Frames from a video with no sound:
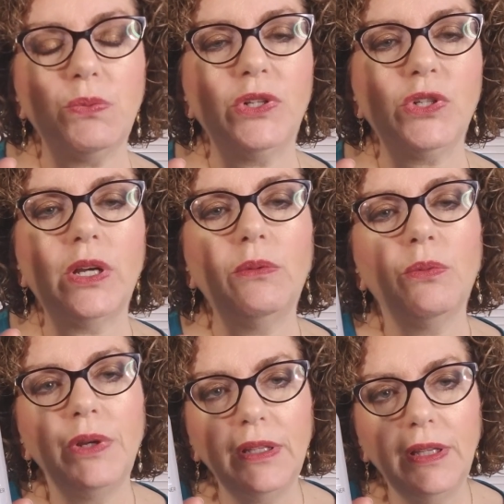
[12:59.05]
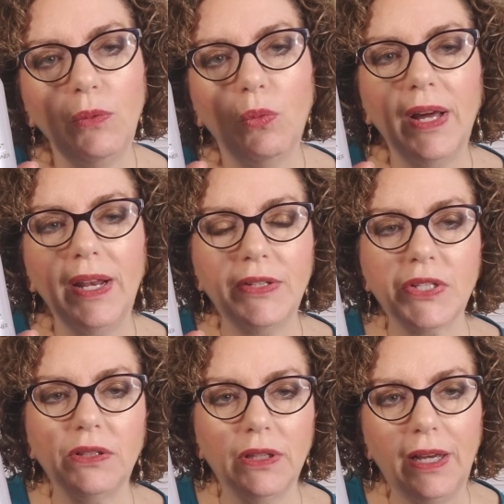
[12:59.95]
which I really wanted
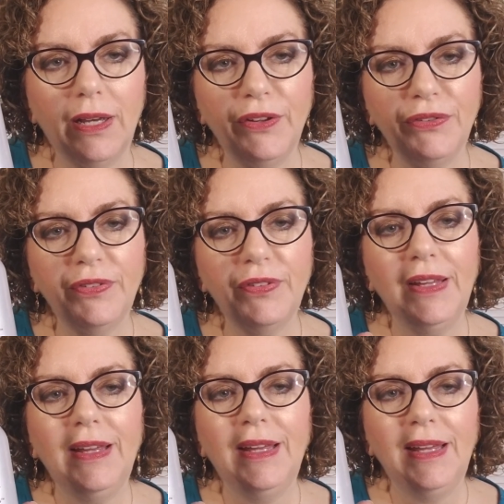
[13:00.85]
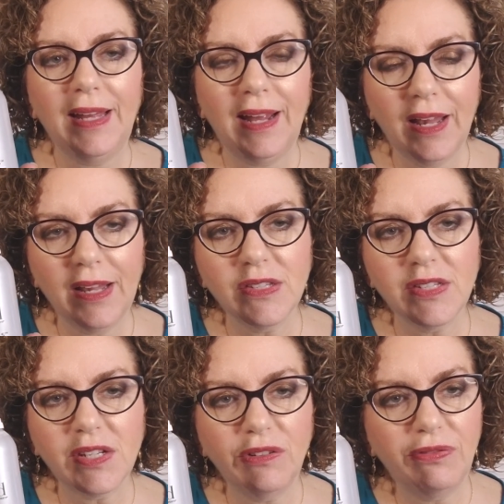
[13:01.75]
to love. And
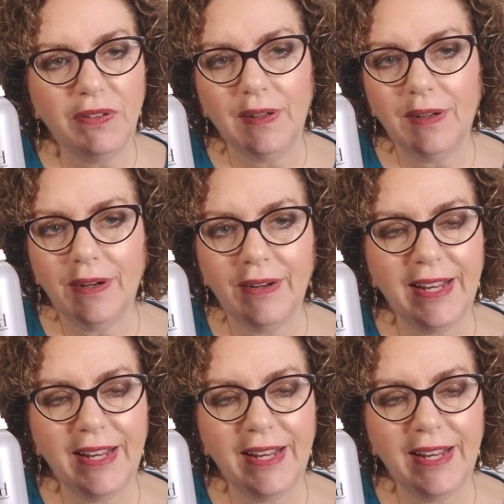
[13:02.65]
so far,